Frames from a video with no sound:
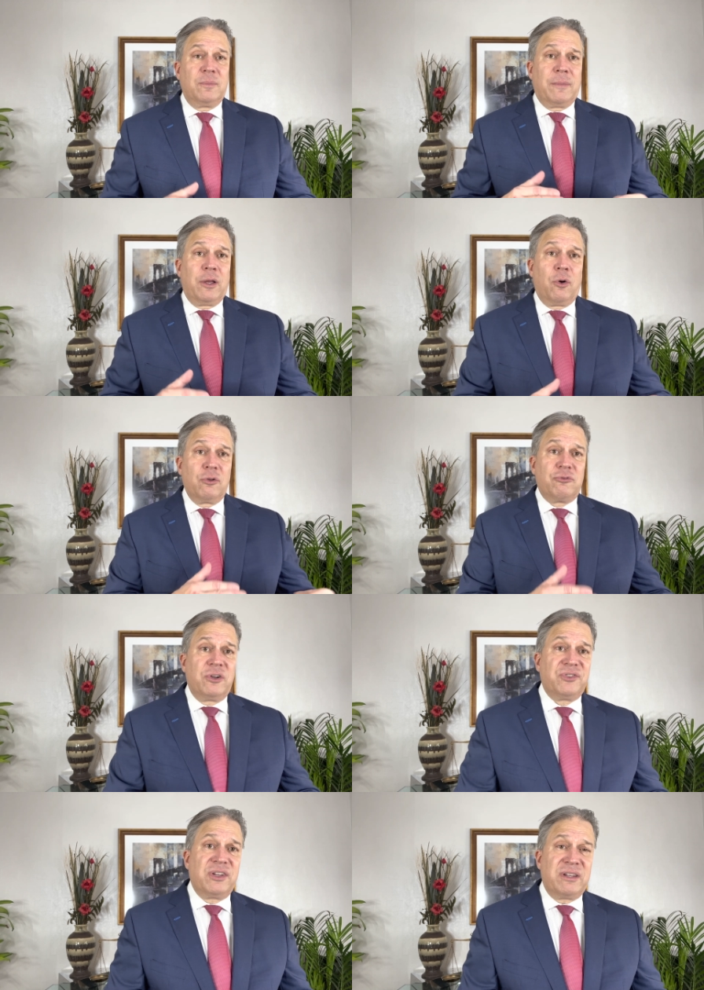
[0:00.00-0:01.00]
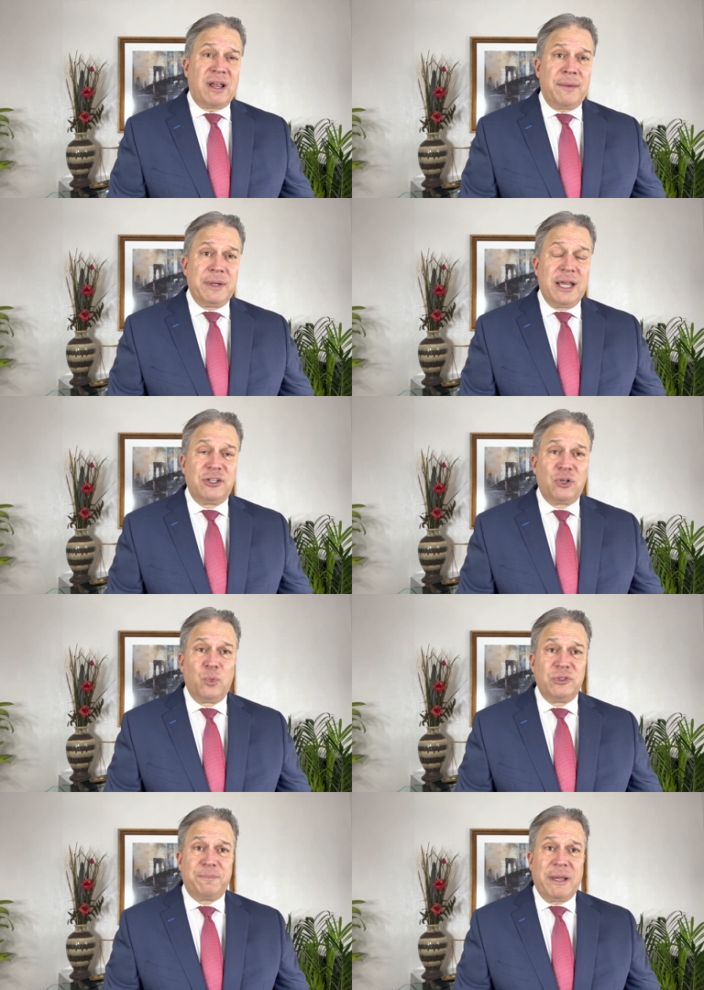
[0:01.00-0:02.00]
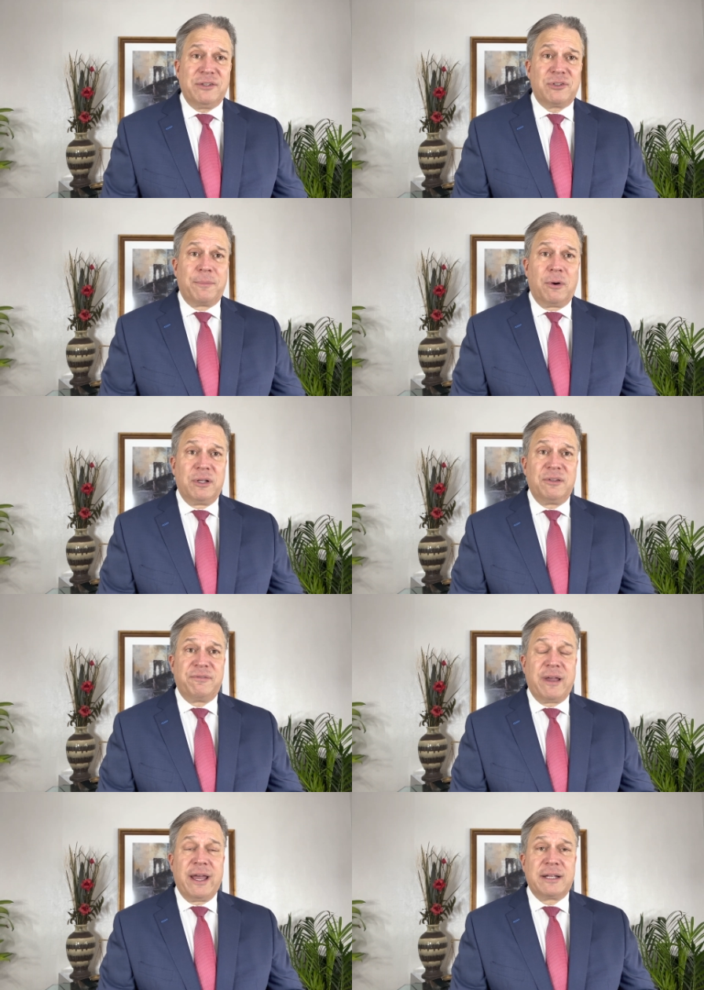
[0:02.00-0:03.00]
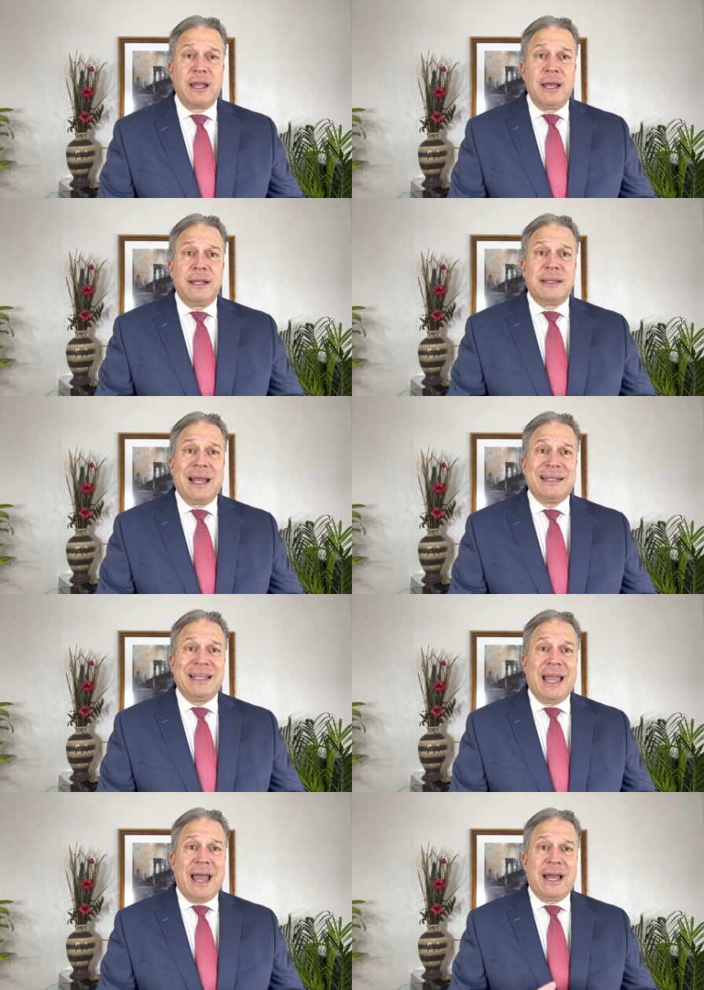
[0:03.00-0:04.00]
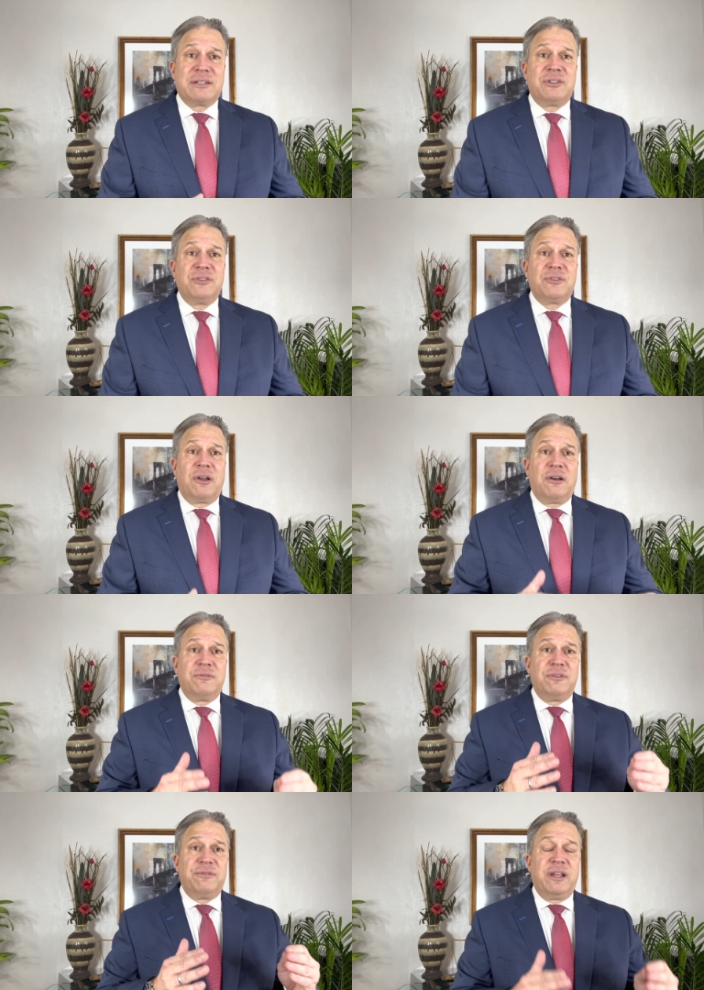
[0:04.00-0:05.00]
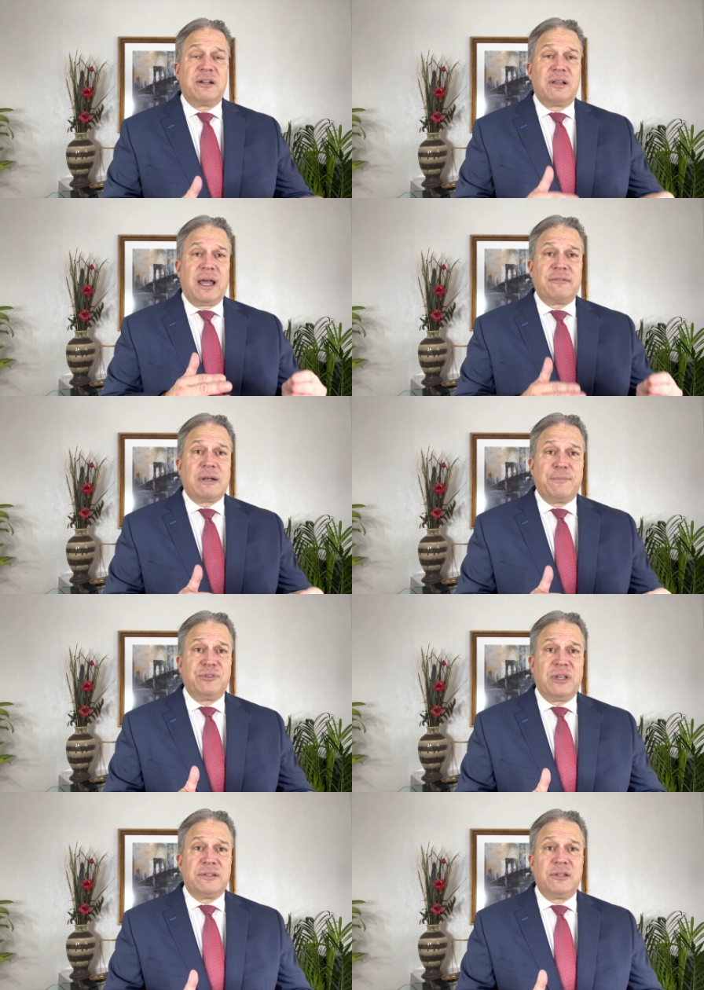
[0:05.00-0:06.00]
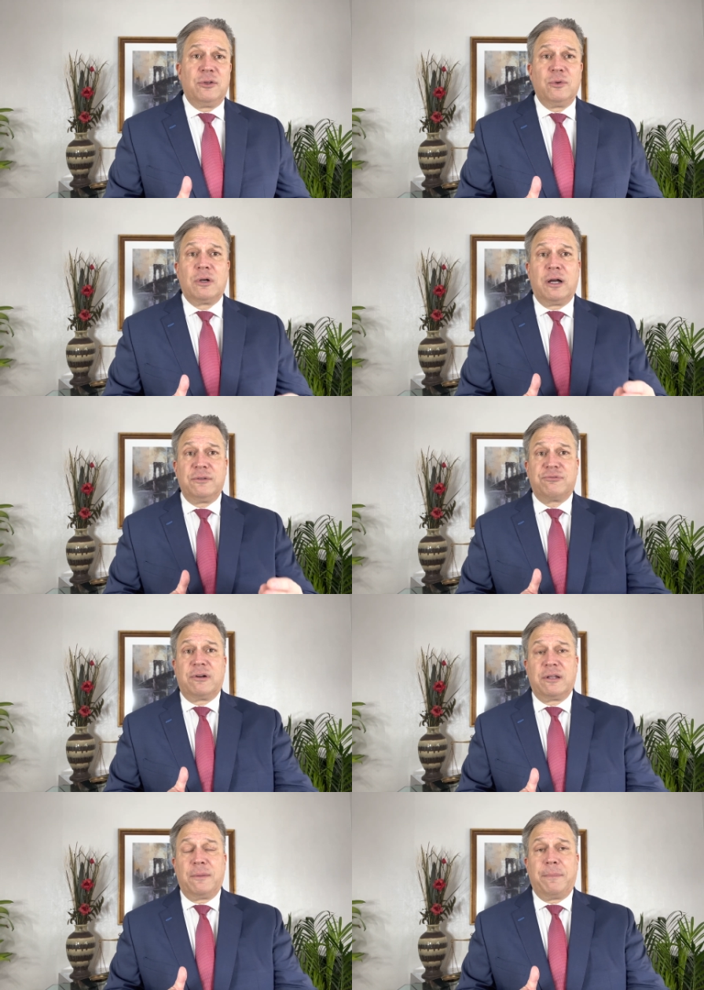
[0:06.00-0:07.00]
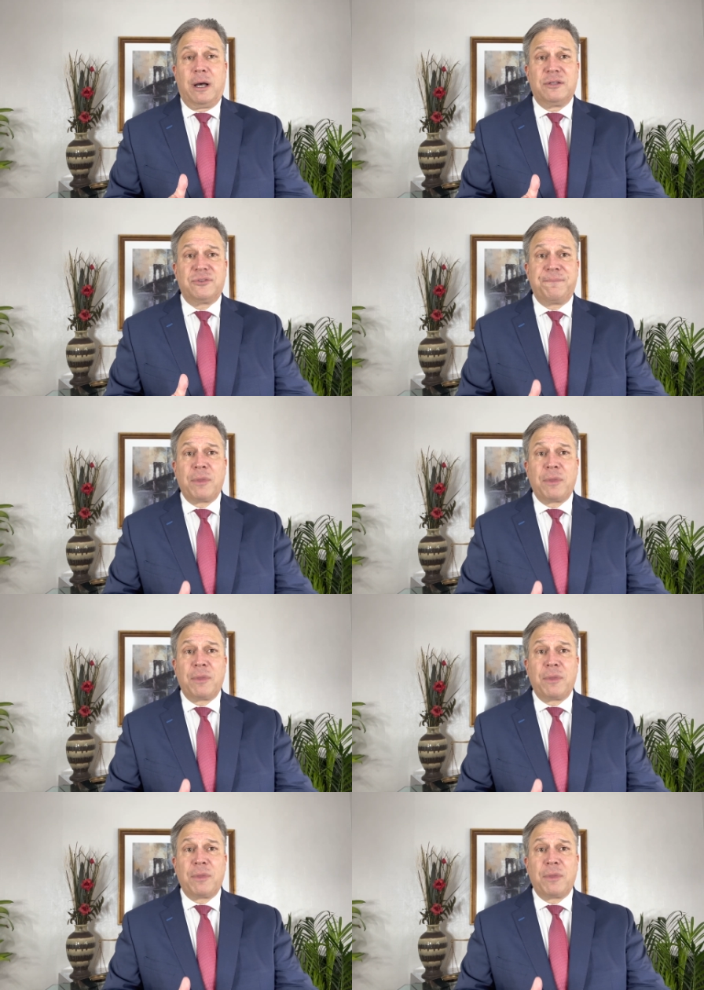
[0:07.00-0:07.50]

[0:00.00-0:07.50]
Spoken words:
my whole cross-examination was based upon the fact that the actions of the vehicle I represented who cut in front of the bus